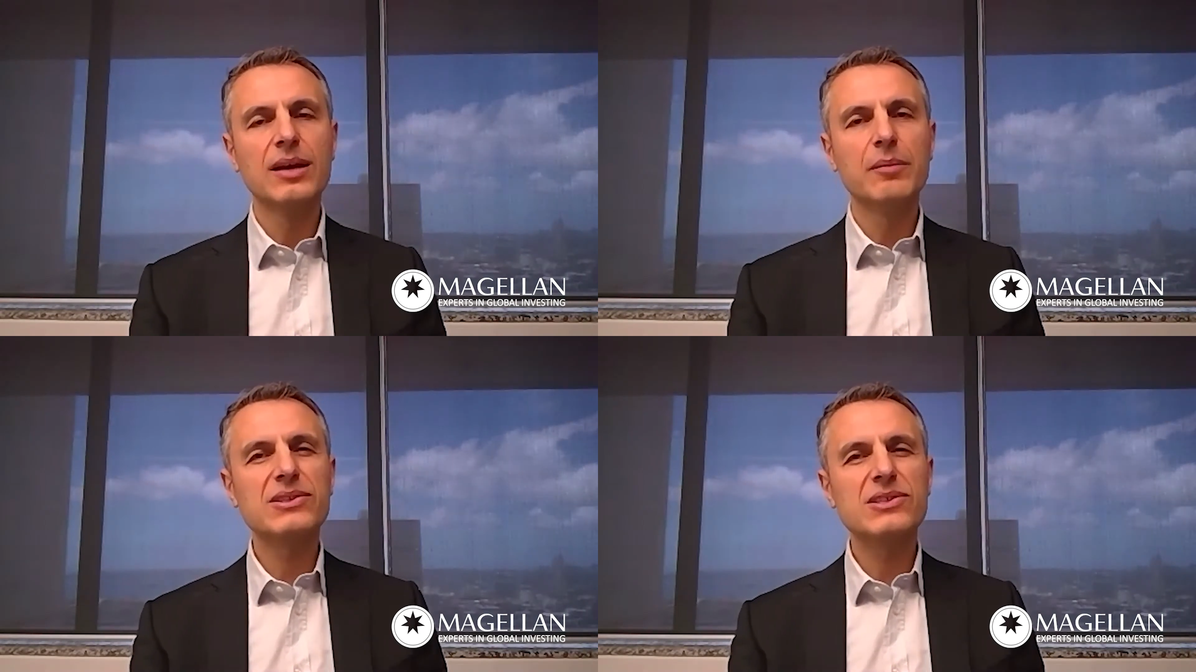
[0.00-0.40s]

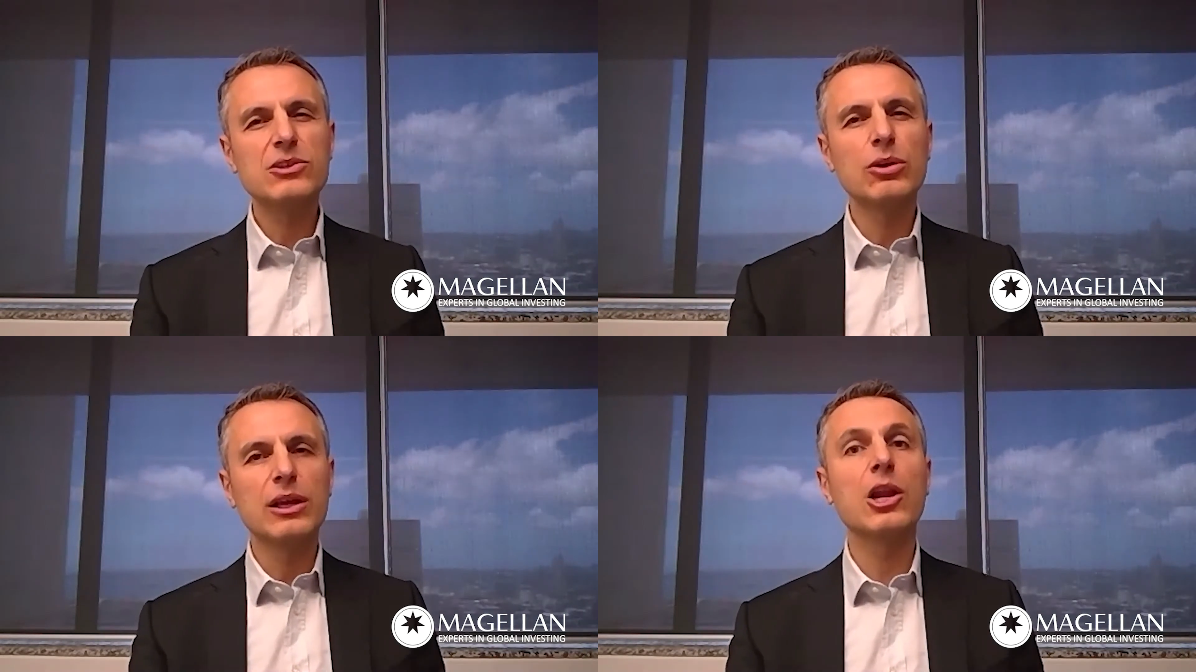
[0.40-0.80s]
but
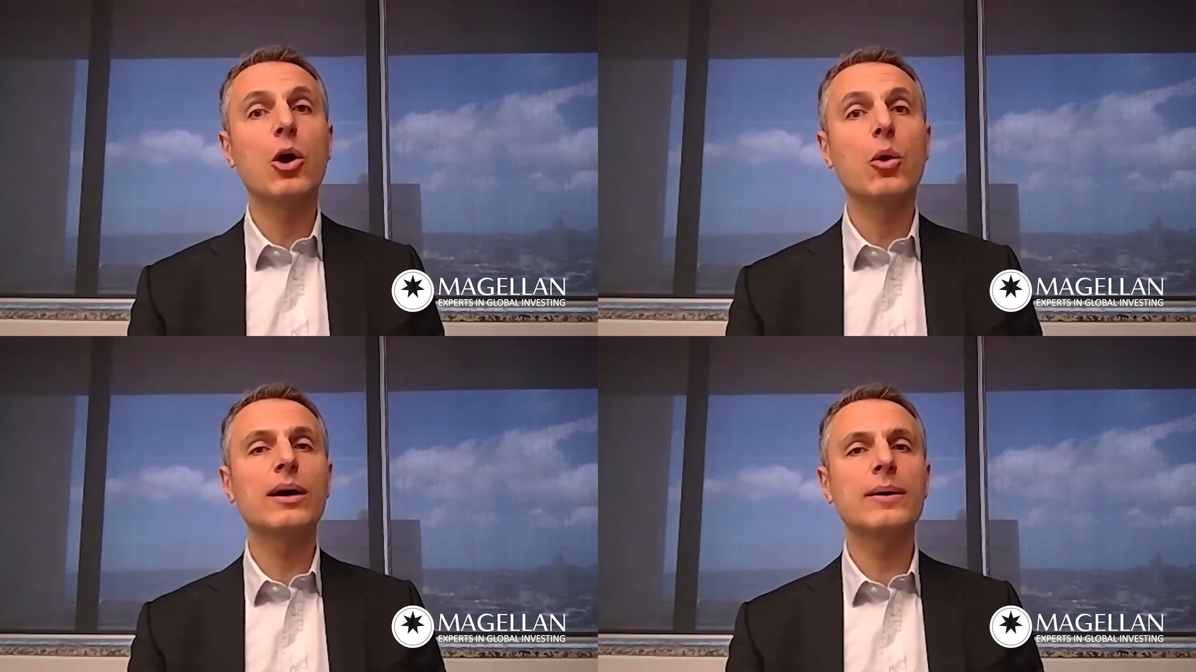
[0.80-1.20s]
still at
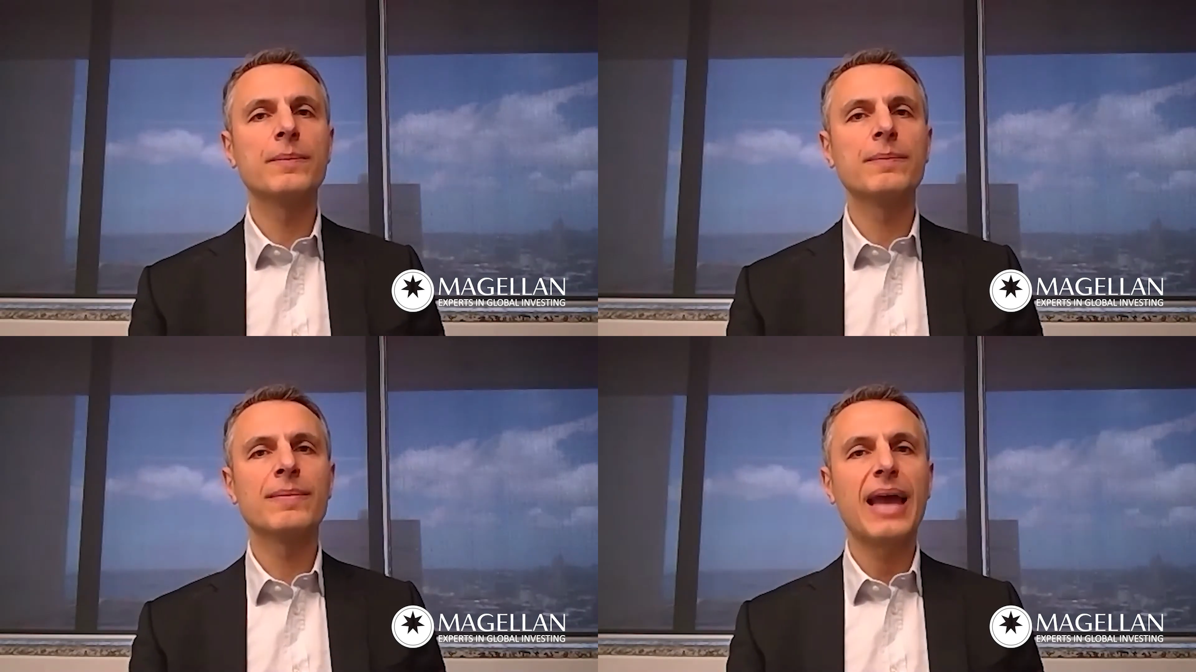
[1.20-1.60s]
lower
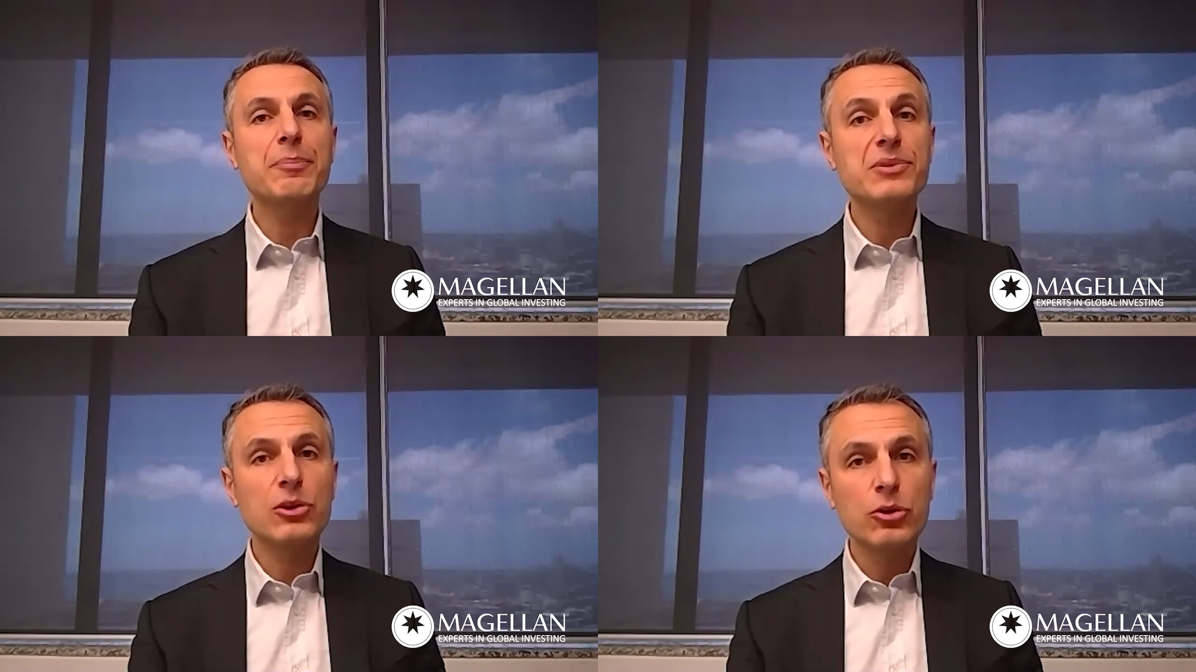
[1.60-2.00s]

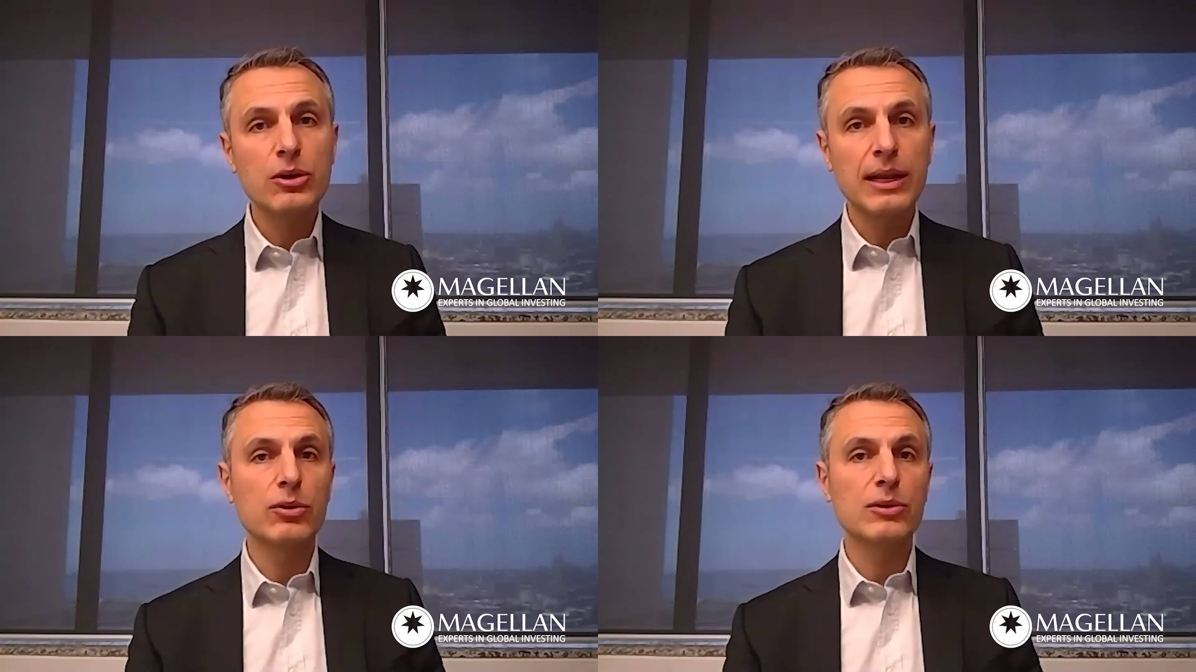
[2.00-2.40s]
absolute
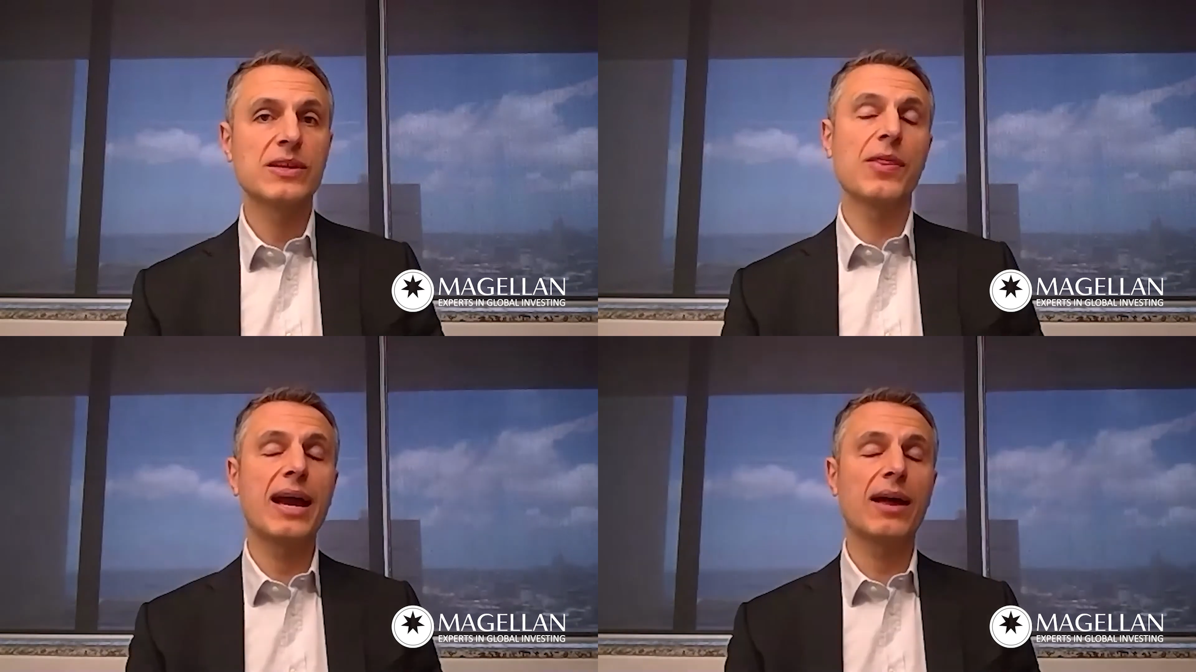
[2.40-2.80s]
levels
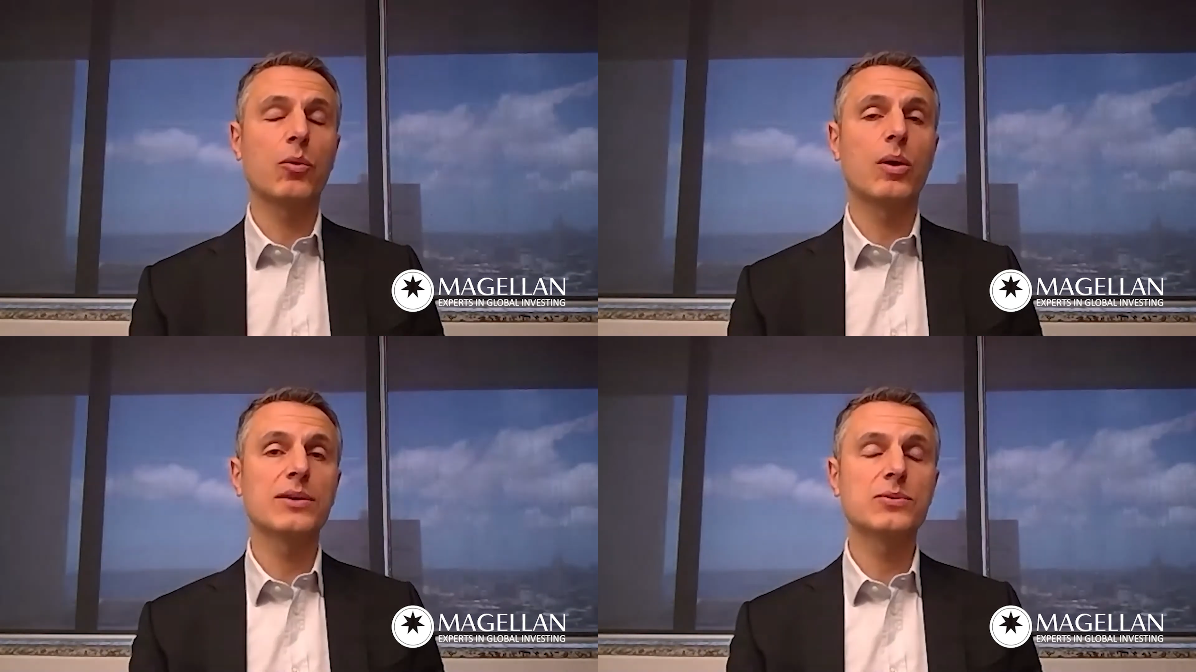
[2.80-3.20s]
than they
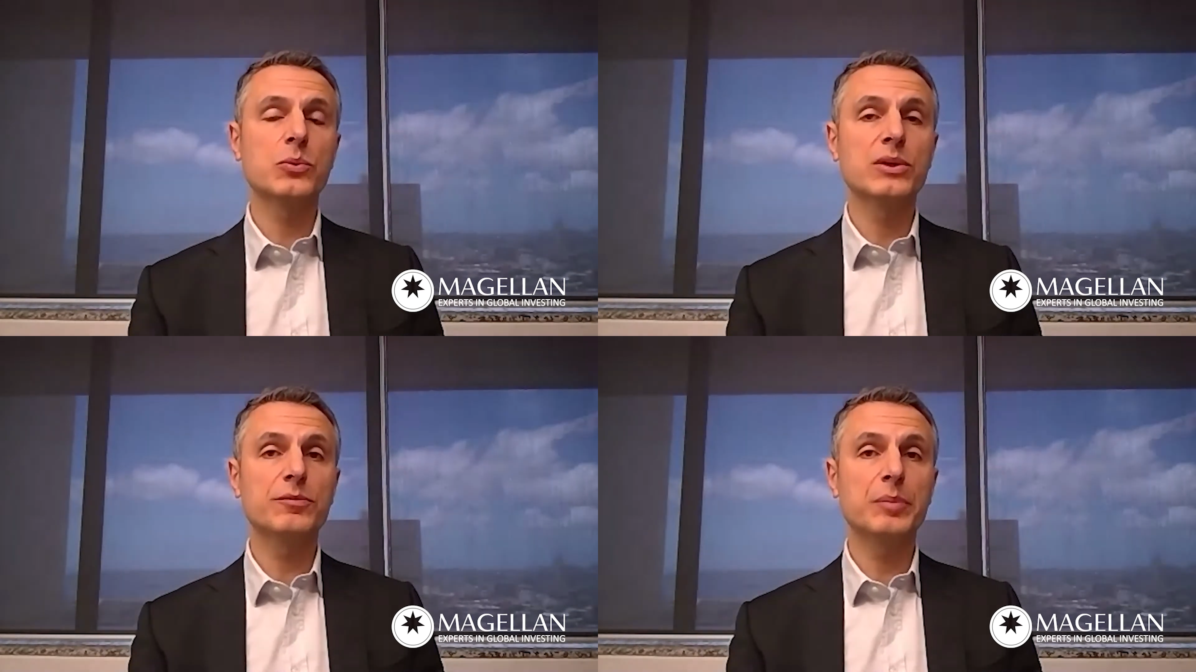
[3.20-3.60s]
otherwise would have